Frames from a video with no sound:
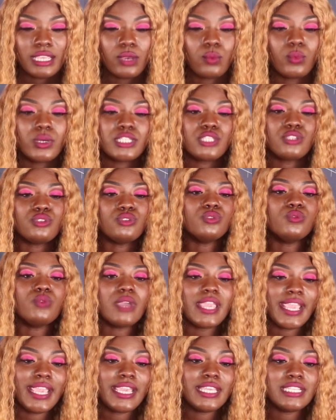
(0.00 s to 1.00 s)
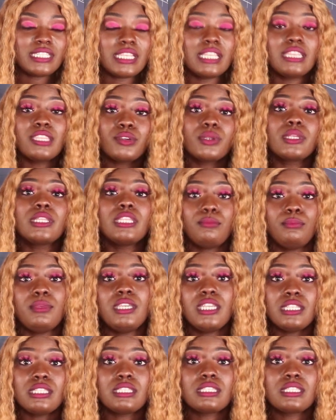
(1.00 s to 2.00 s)
And what's new age? It literally
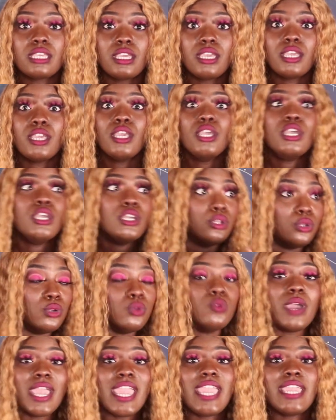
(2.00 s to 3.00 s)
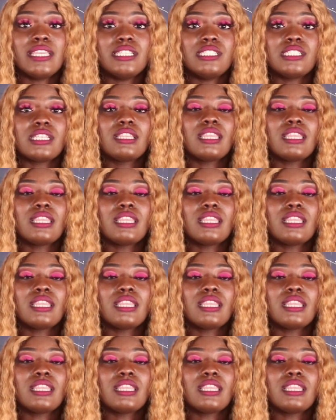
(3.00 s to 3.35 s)
means new age.